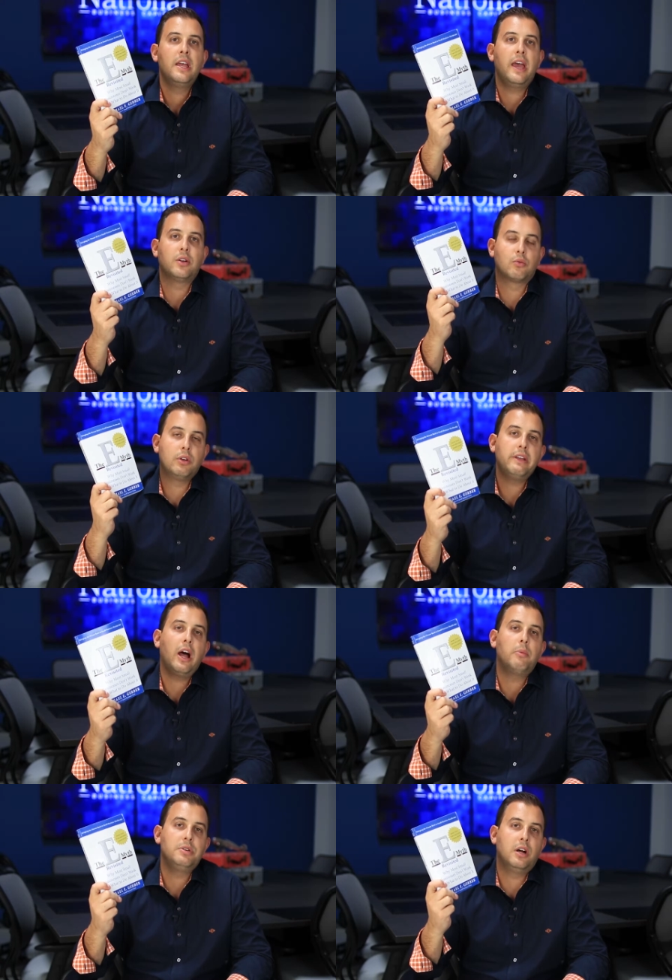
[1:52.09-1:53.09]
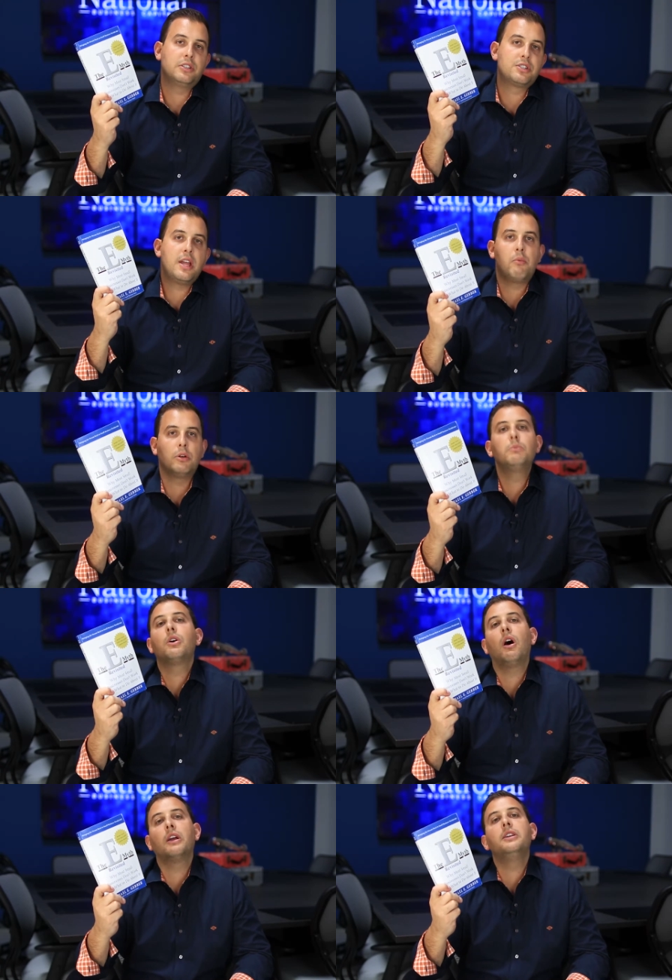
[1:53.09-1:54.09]
And it'll really help you understand what I'm
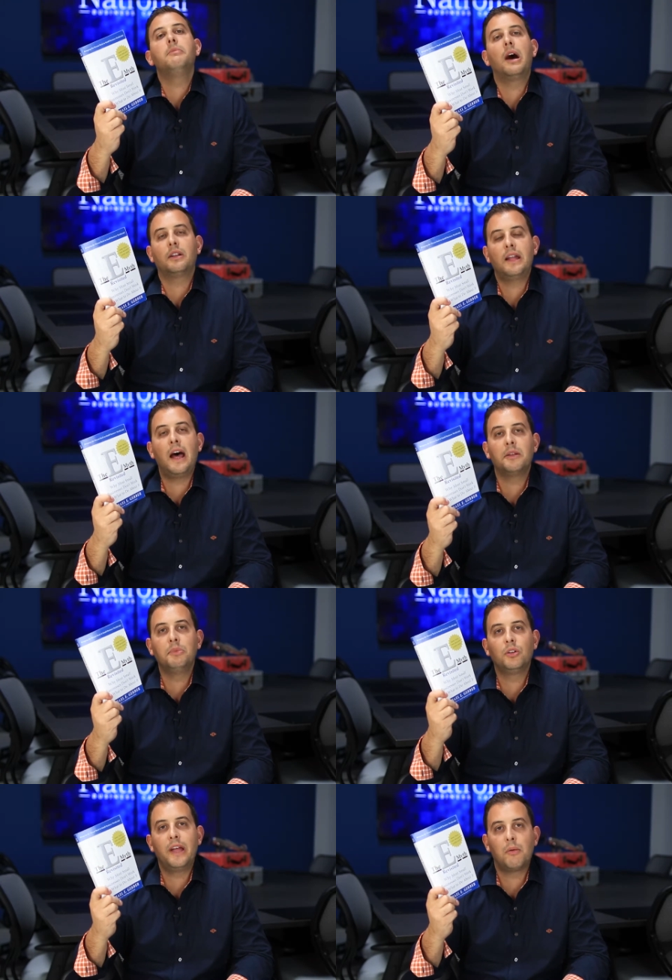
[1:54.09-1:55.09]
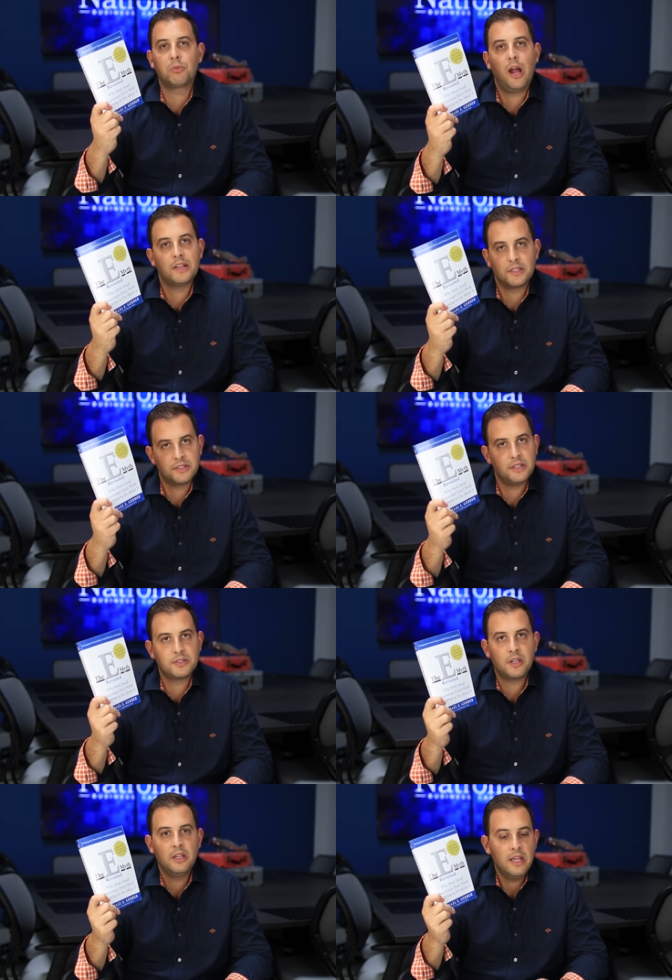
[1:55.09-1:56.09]
talking about and how to build out processes.